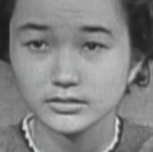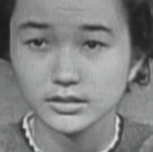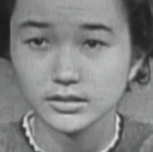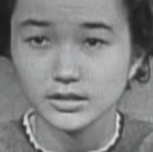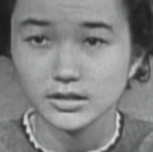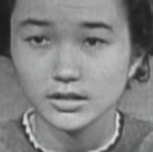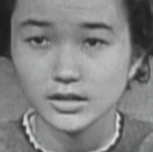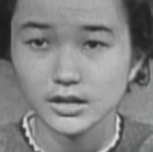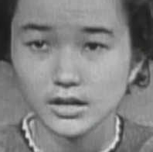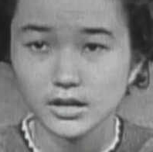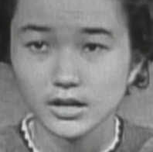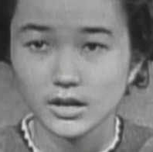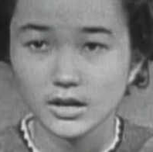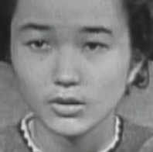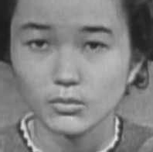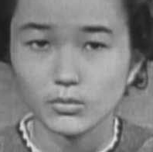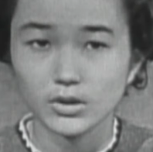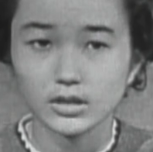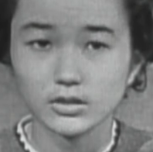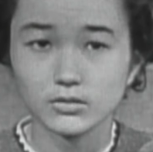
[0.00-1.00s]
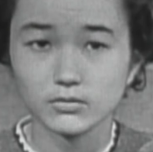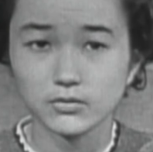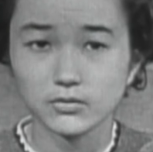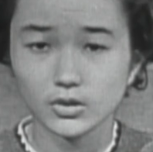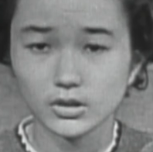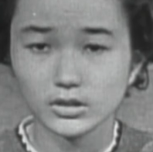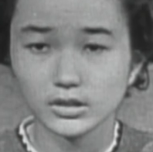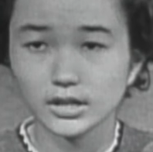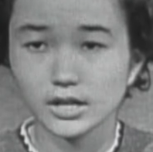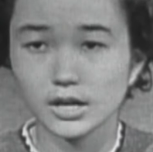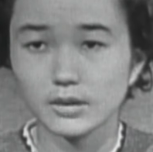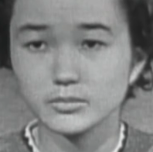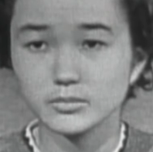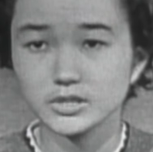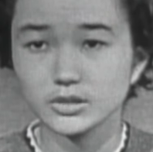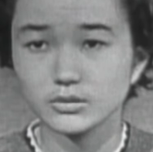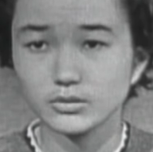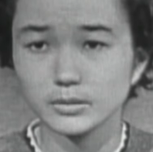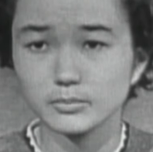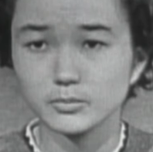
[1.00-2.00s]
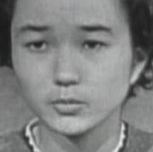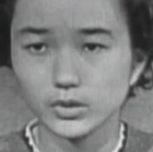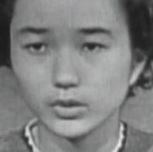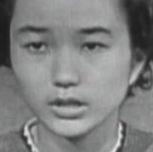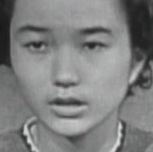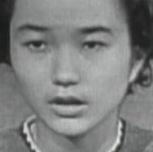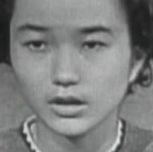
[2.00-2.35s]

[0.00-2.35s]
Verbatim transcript: Yes. Well, the foil comes equipped